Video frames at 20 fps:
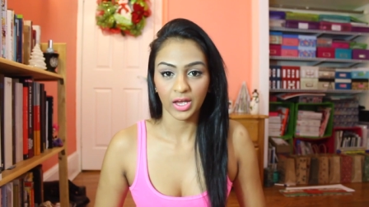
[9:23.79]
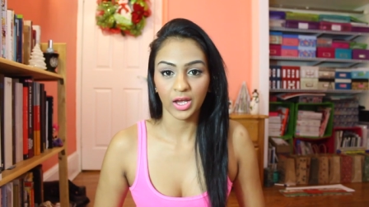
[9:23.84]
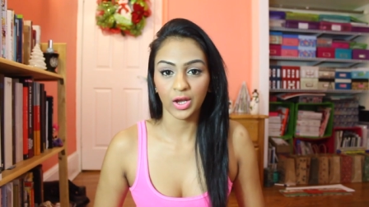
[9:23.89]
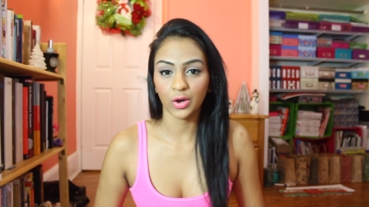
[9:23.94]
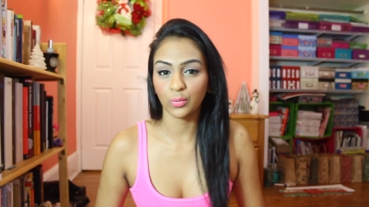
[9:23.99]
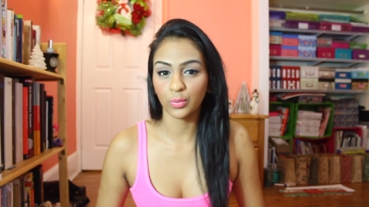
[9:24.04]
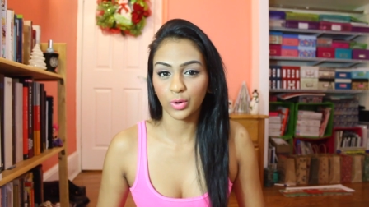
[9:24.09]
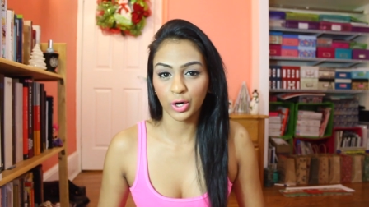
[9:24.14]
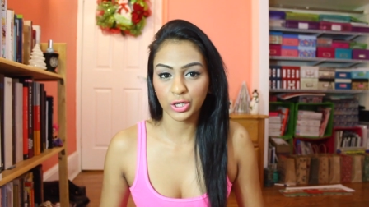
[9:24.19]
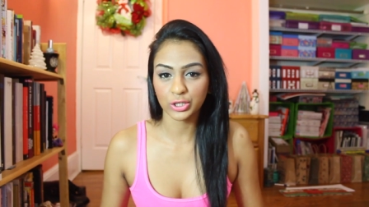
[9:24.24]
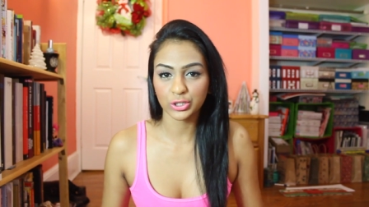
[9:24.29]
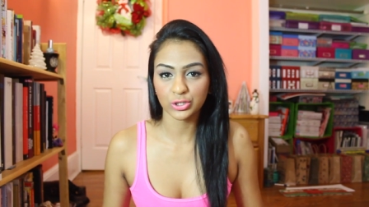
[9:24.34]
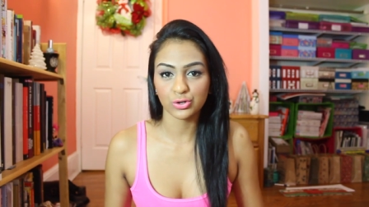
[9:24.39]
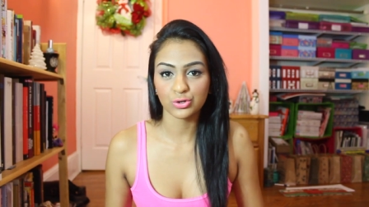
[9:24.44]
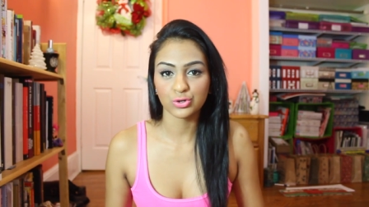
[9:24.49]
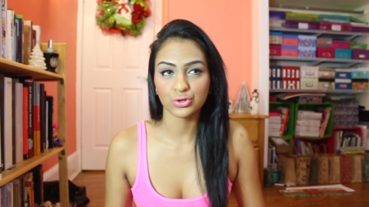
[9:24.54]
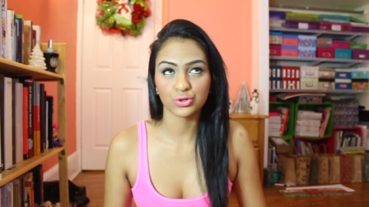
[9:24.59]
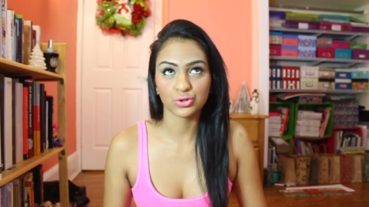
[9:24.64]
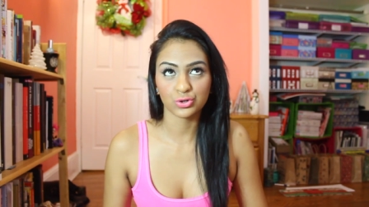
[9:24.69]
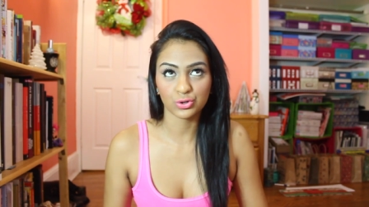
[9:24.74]
It
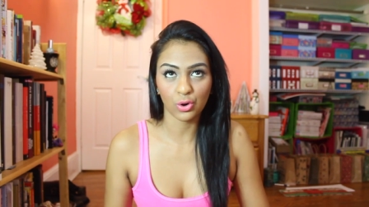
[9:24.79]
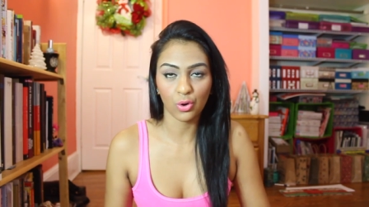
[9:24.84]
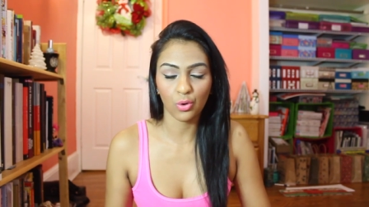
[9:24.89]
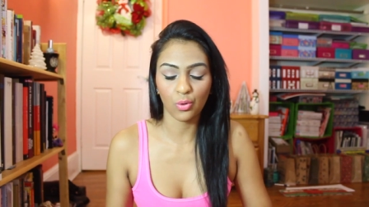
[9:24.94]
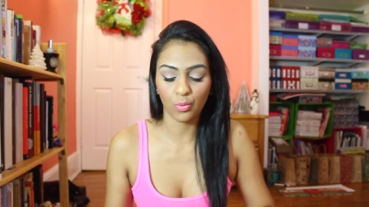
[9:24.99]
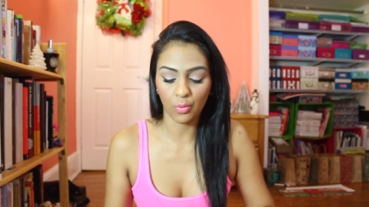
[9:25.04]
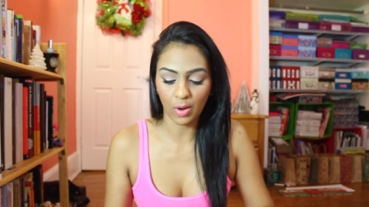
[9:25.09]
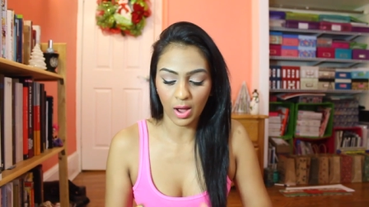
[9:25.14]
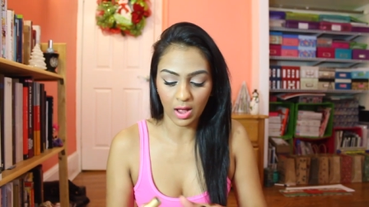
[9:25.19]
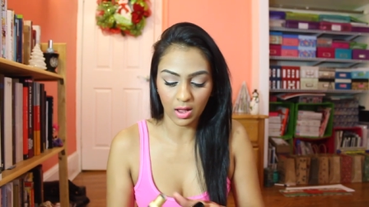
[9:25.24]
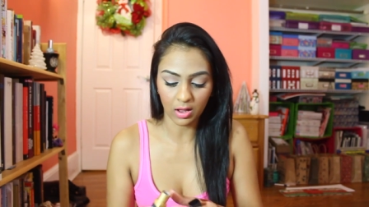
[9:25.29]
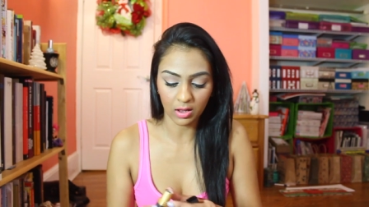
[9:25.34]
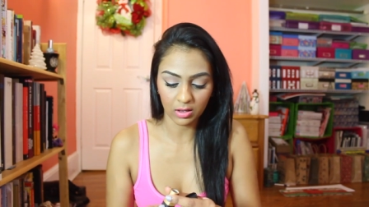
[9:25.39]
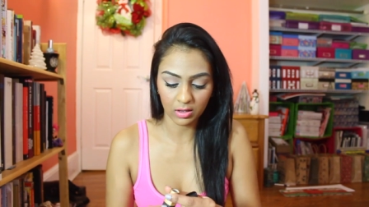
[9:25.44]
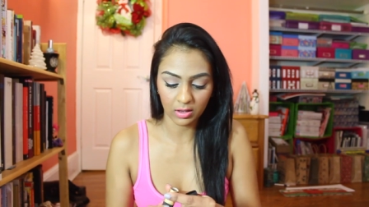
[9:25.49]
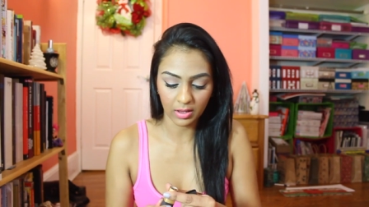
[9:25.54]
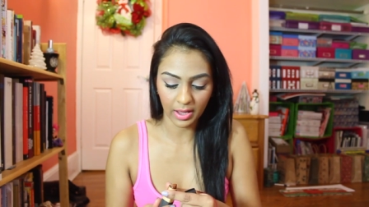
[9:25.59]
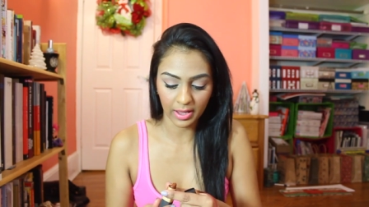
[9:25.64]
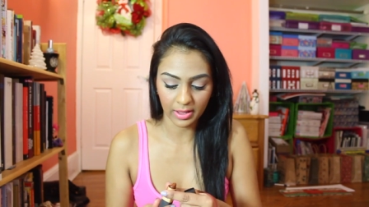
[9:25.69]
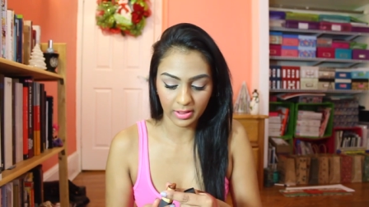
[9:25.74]
works so
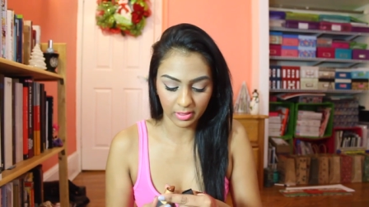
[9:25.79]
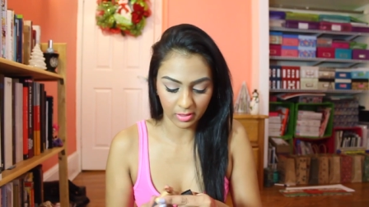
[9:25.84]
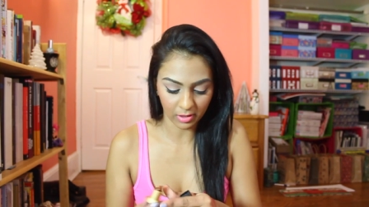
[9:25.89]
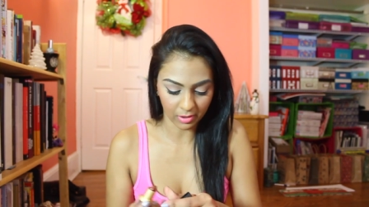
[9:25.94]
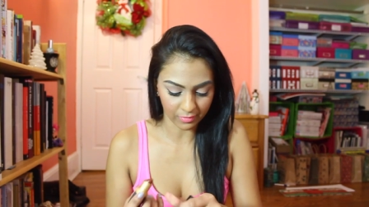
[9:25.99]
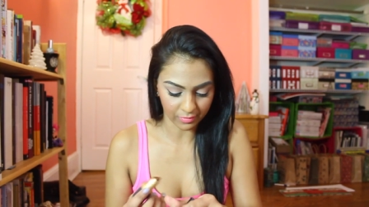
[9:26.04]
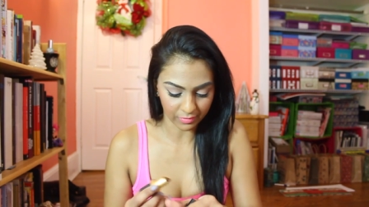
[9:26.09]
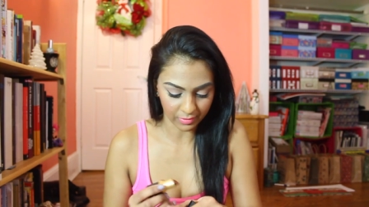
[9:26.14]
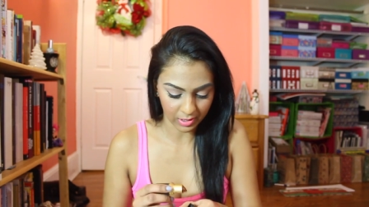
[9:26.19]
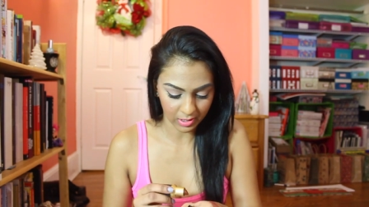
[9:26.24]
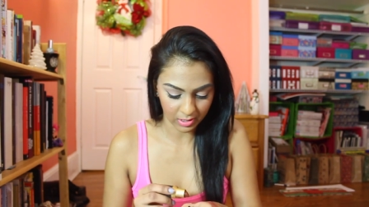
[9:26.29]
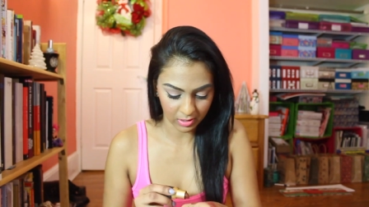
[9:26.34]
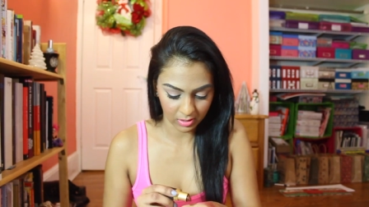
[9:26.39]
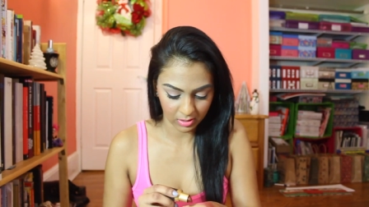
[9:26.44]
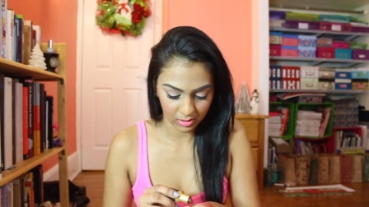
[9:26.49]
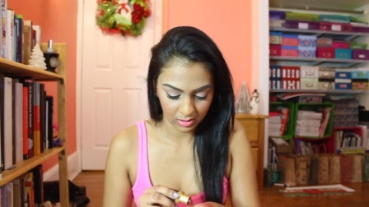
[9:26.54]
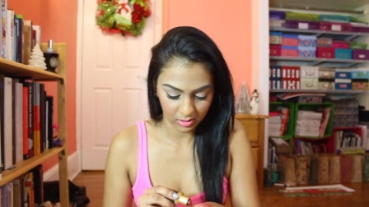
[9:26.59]
well. I love it.